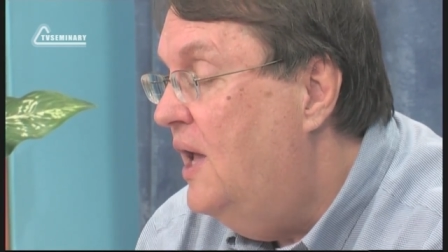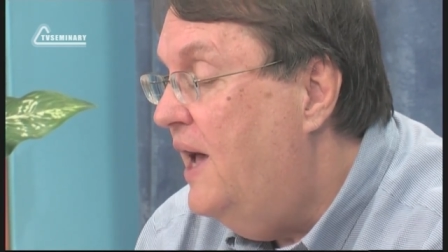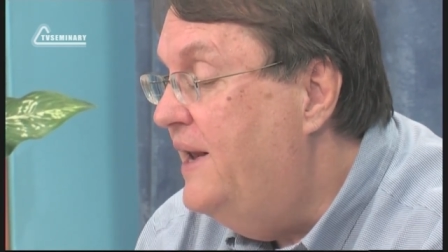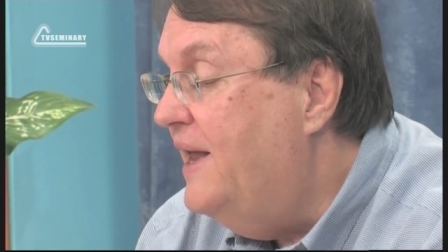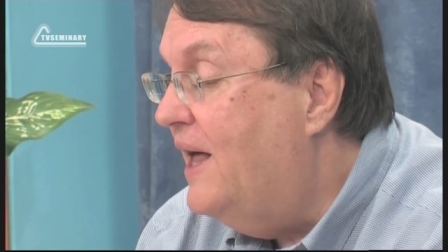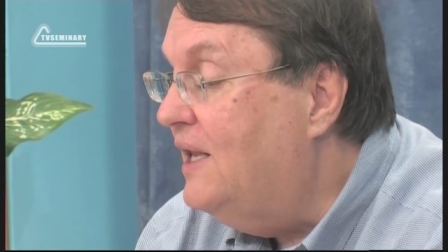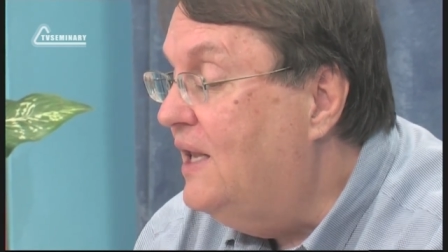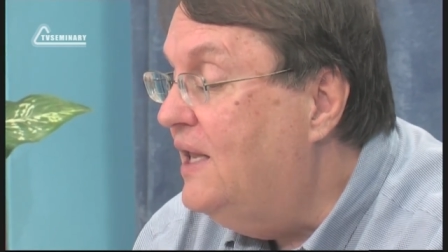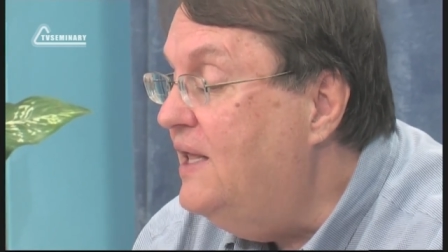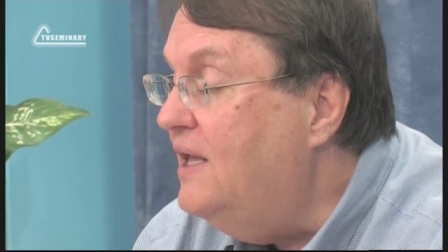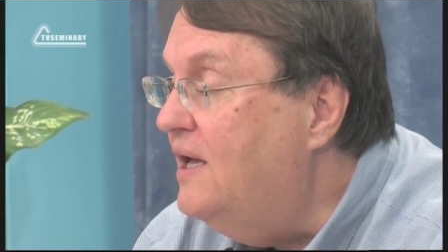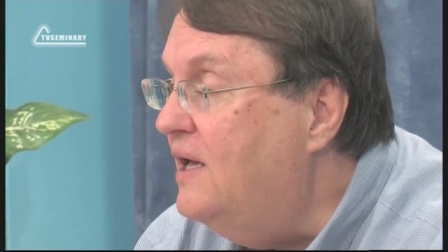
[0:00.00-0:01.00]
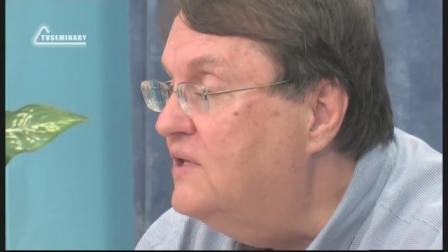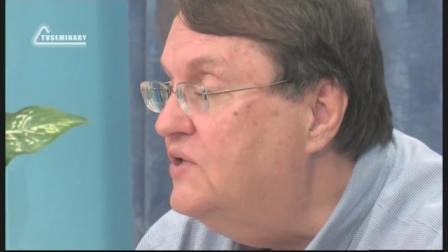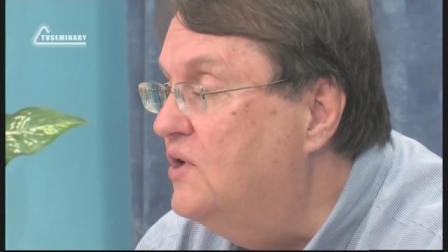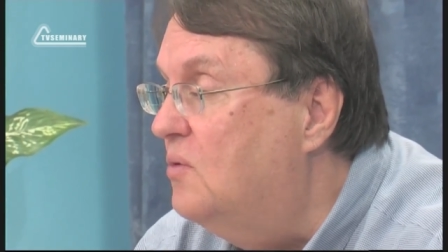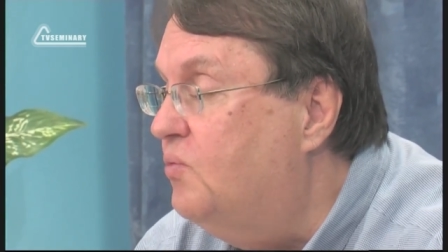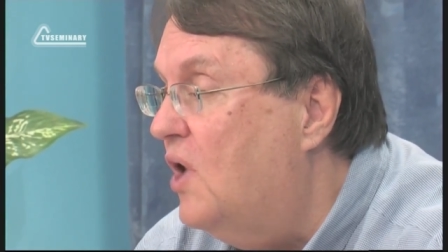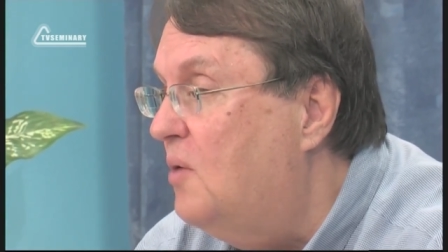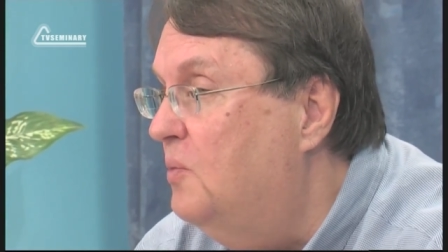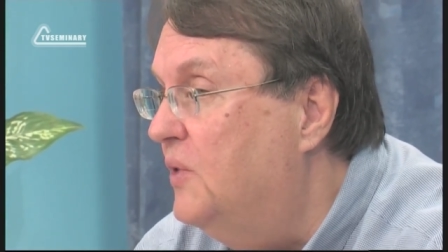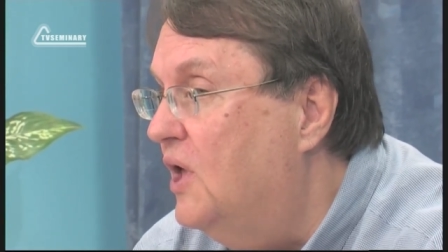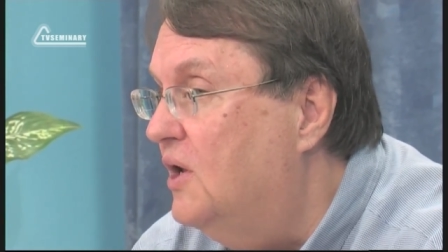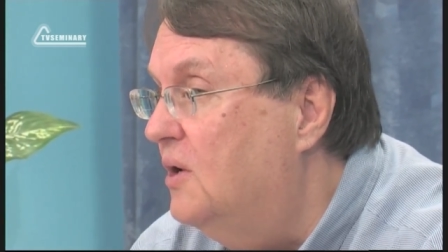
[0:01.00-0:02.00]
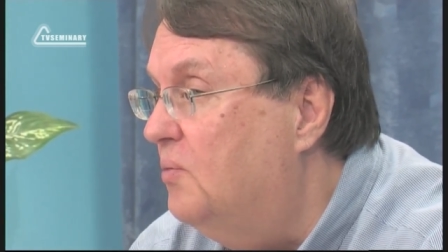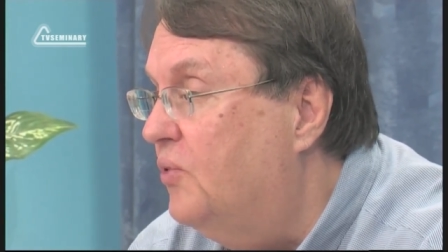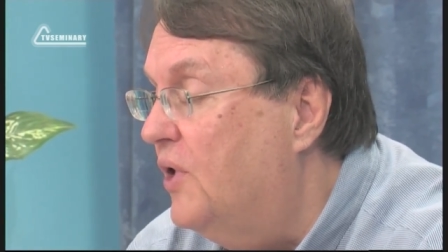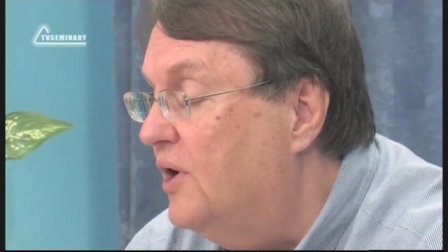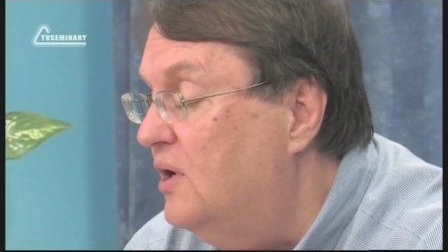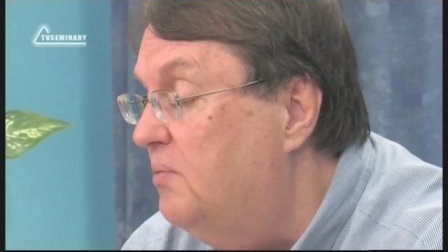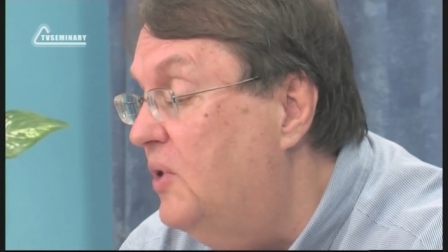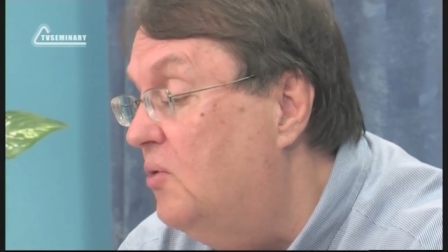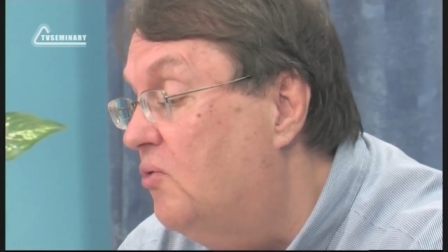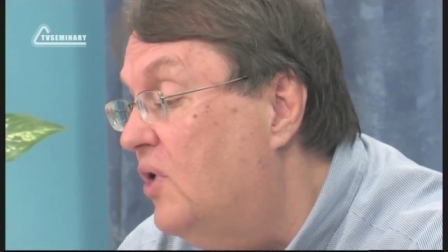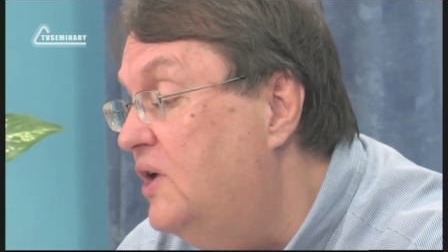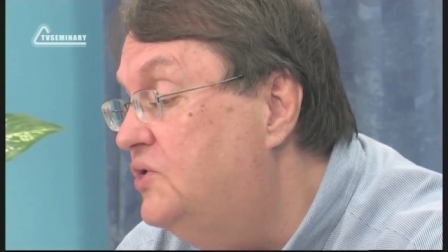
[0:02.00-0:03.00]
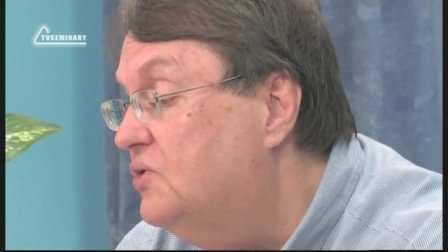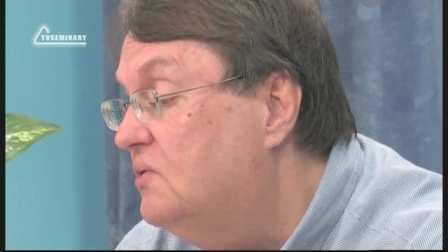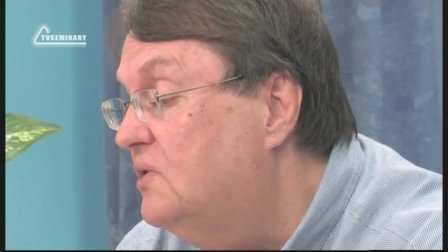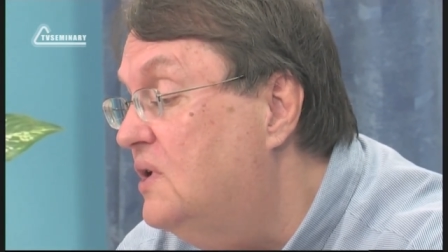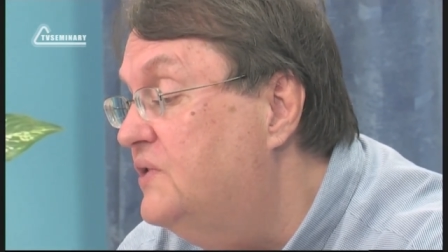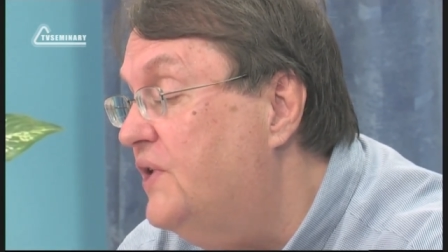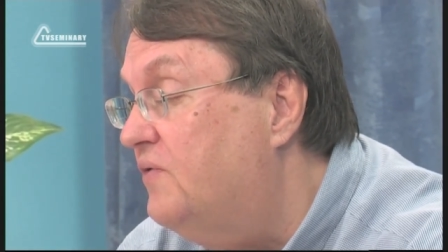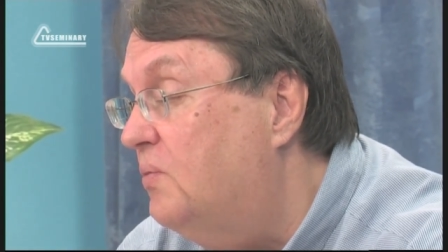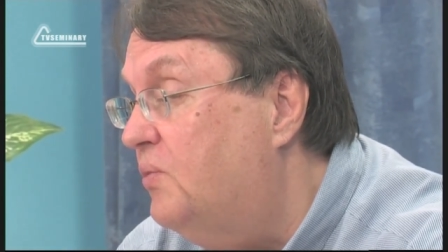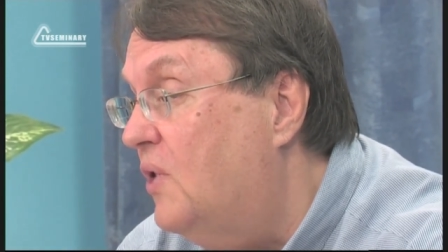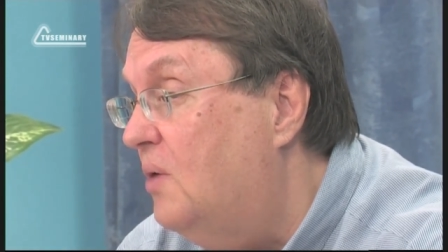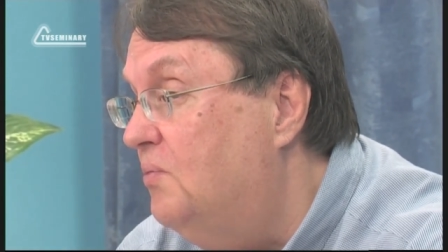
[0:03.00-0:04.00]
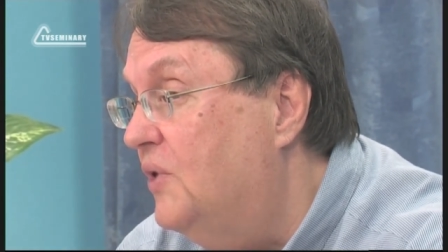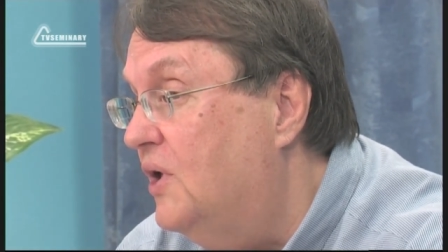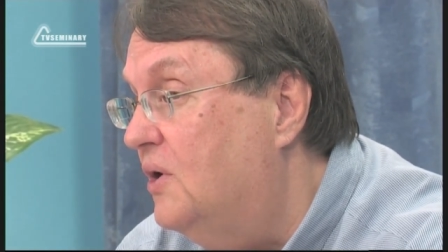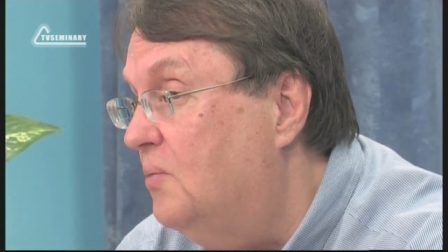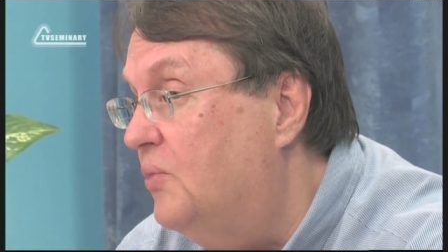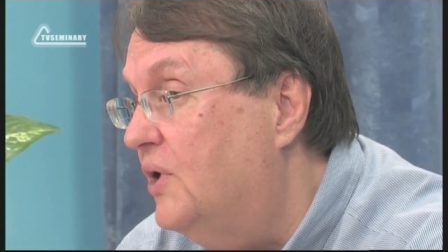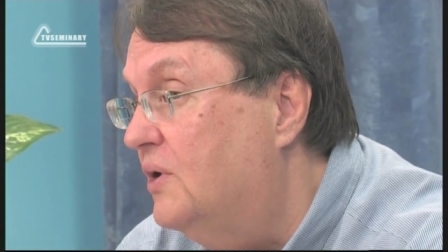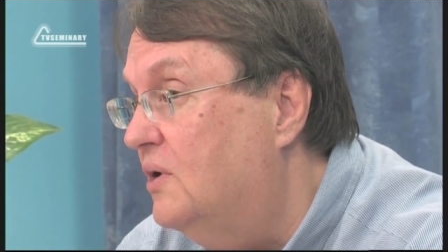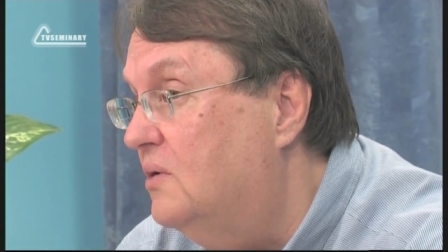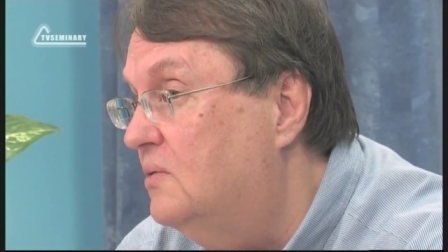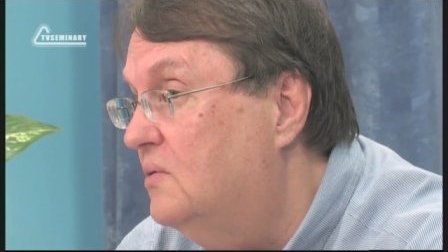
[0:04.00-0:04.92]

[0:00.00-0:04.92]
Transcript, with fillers: And now Leah has no problem getting pregnant, but Rachel does have a problem getting pregnant.